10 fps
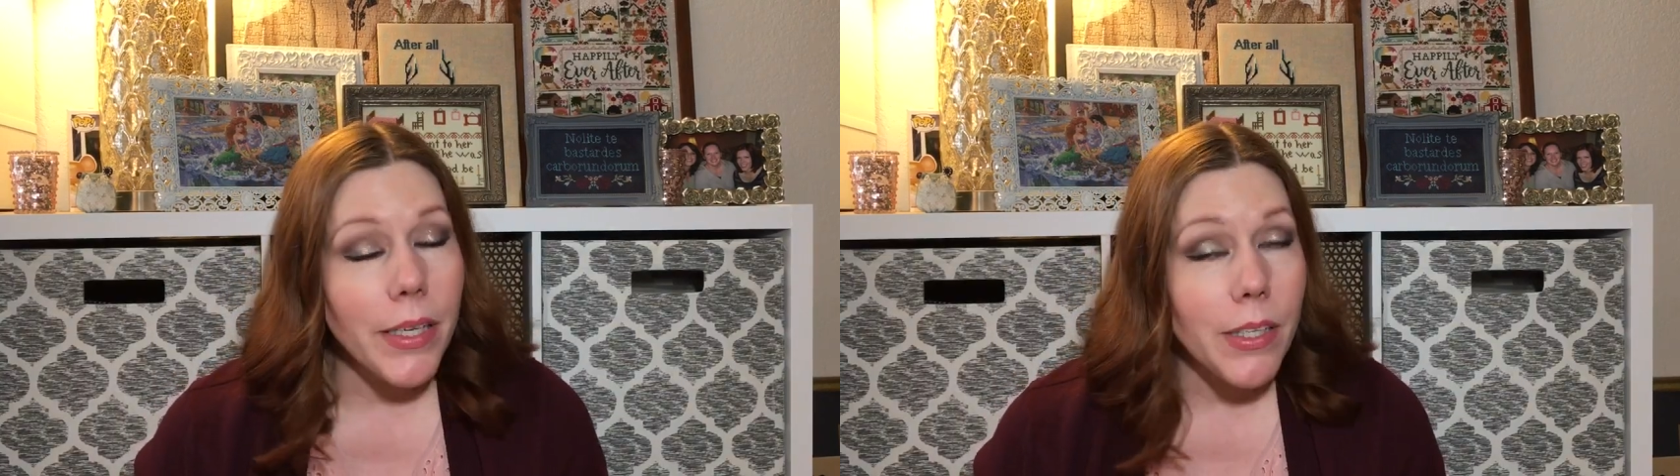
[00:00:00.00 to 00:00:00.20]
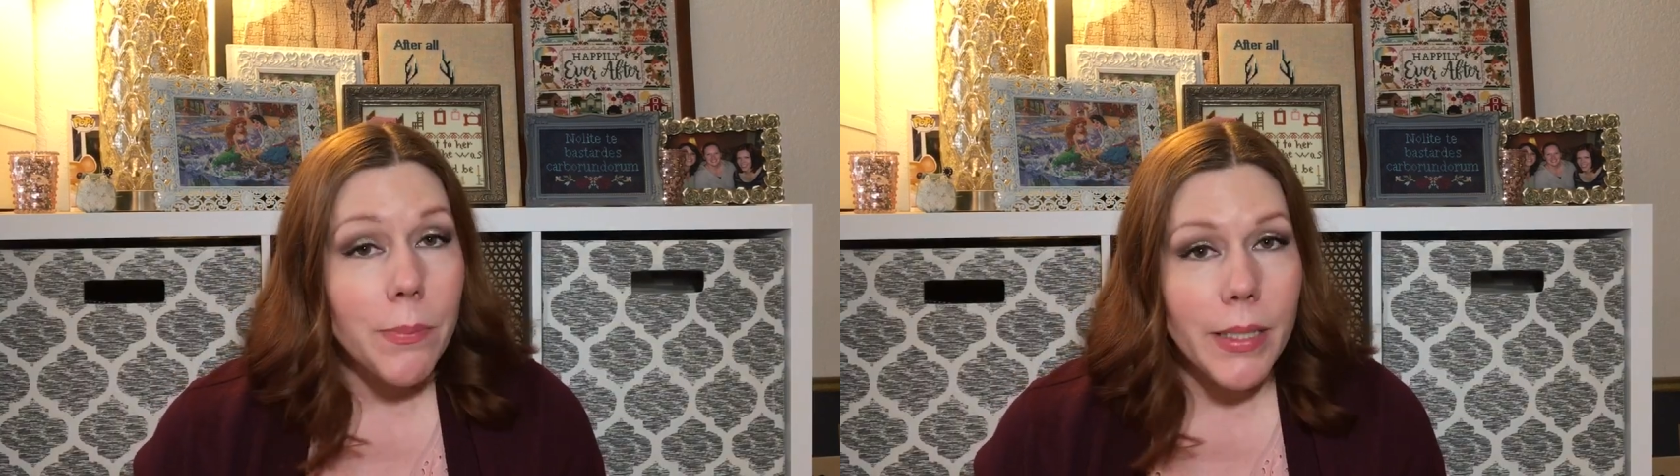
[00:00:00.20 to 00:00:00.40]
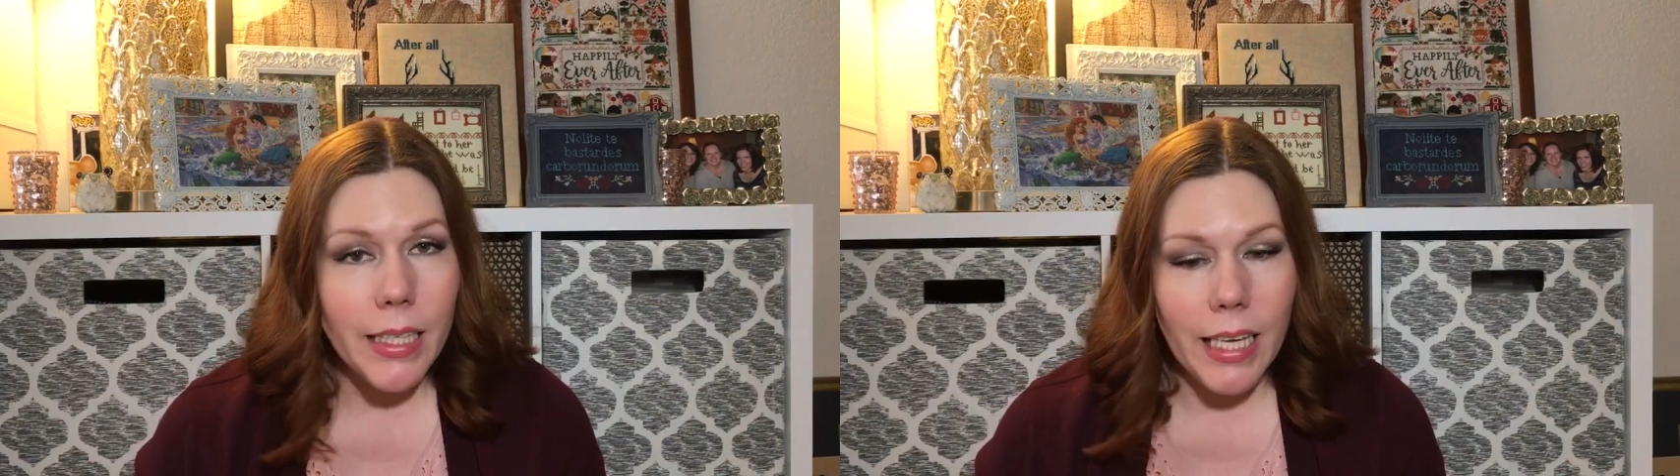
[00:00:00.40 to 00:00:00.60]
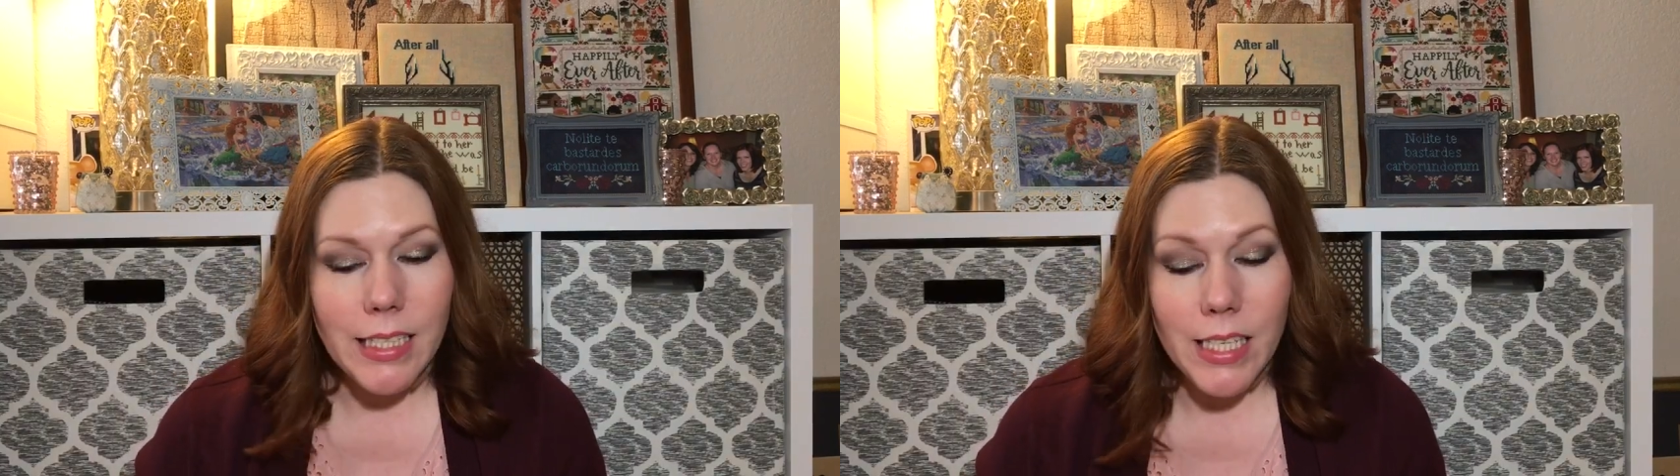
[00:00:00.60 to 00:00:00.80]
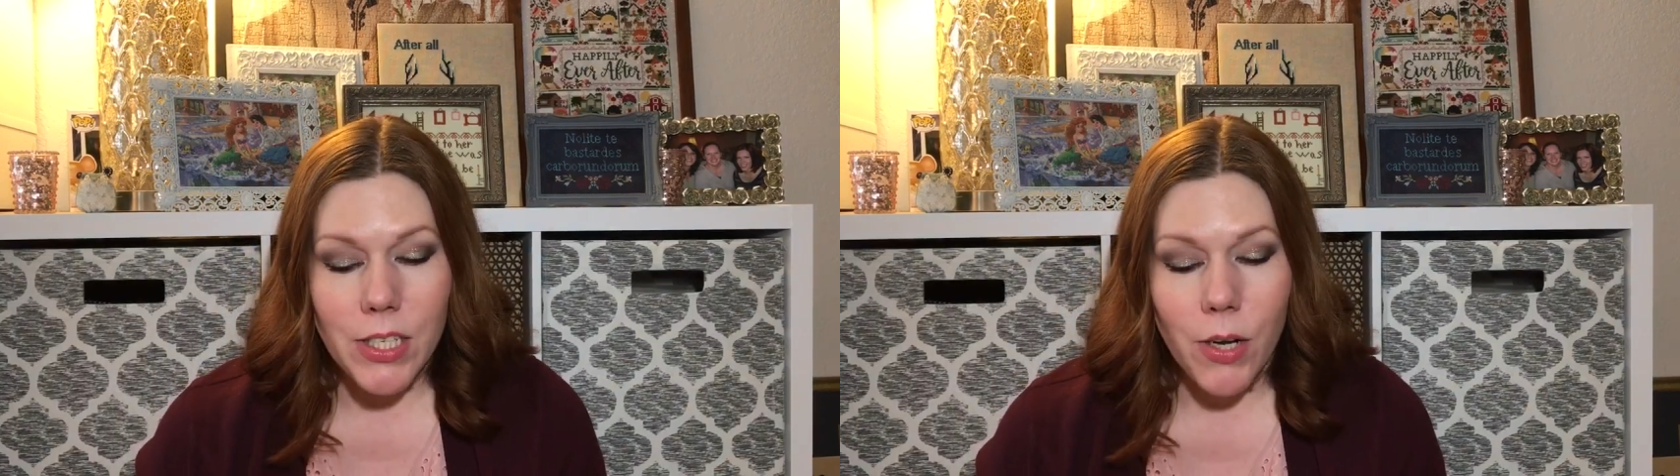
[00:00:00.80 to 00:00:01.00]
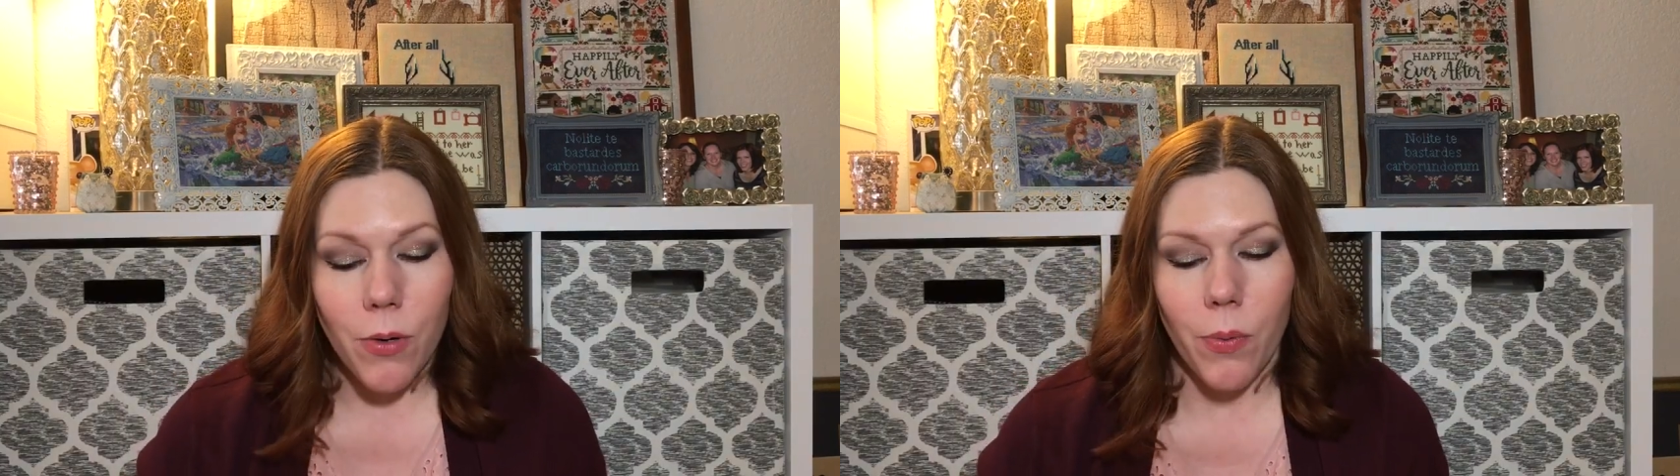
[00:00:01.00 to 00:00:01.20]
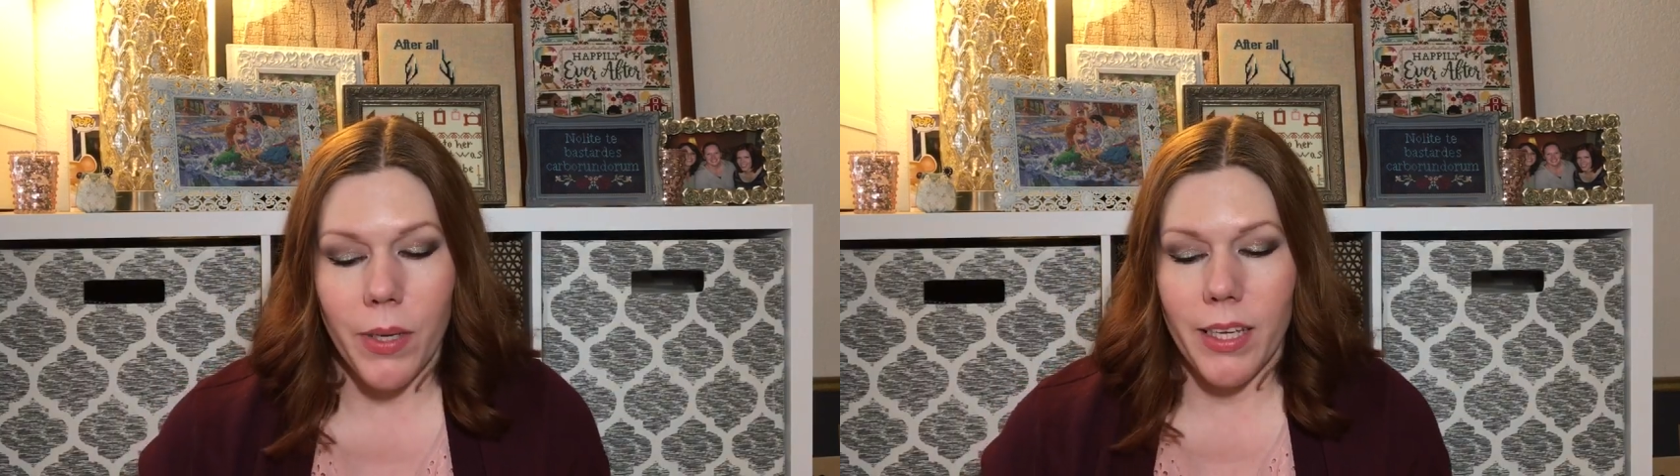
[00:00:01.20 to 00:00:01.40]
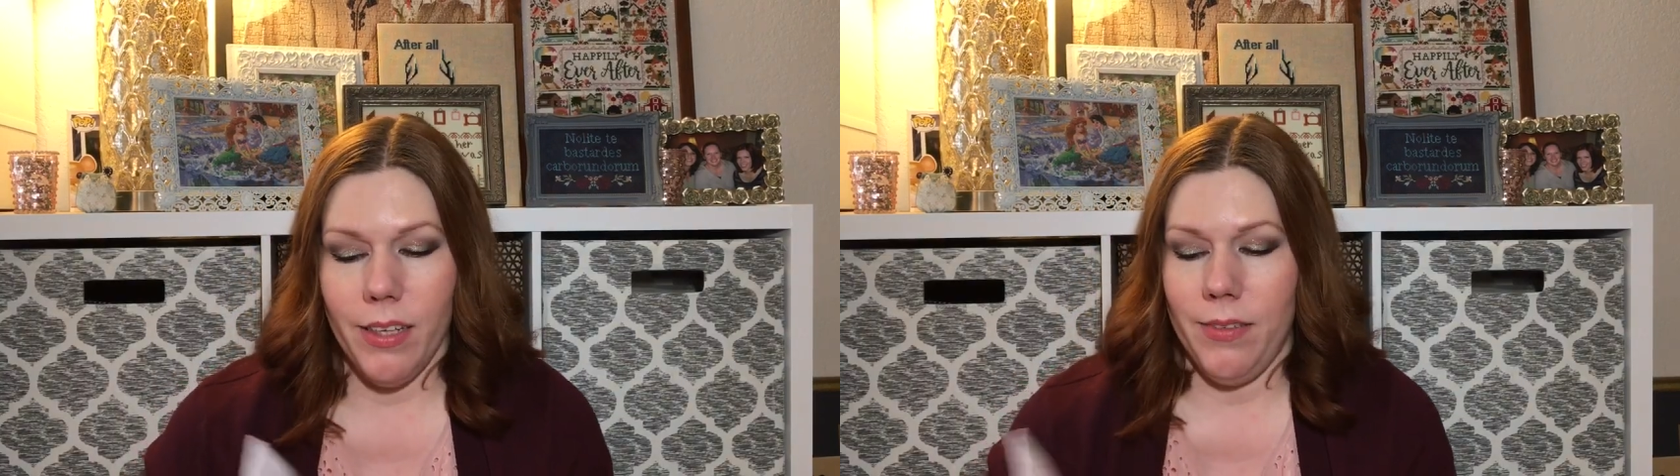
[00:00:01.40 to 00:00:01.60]
Mirabilia Snow
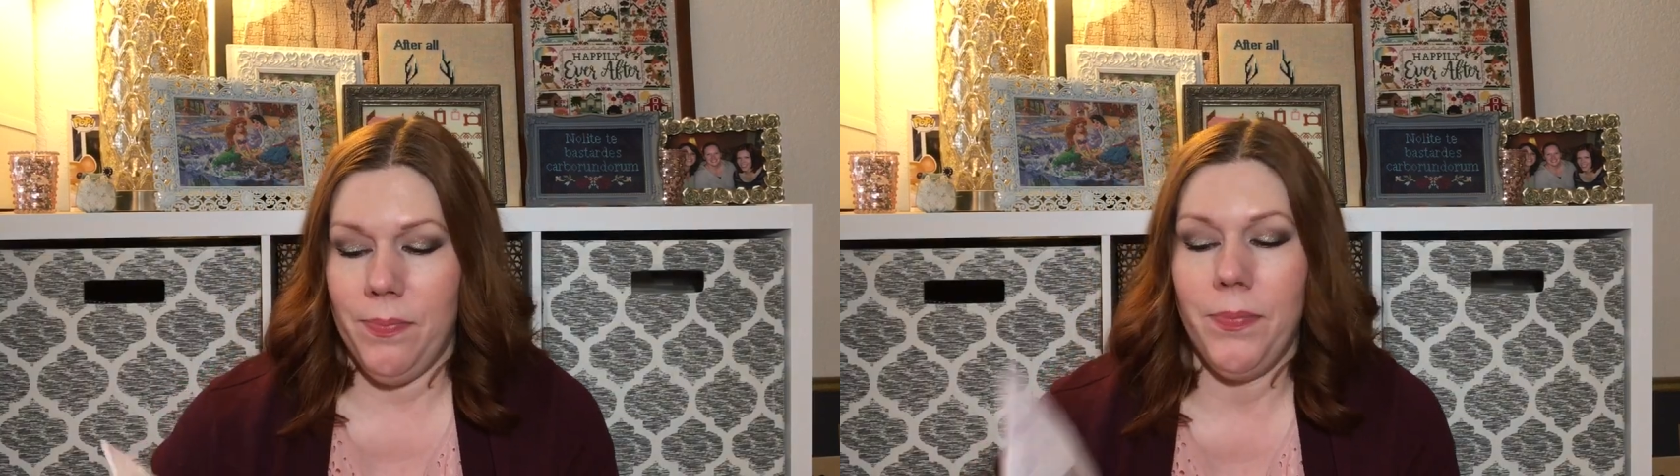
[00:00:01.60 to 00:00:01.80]
Queen.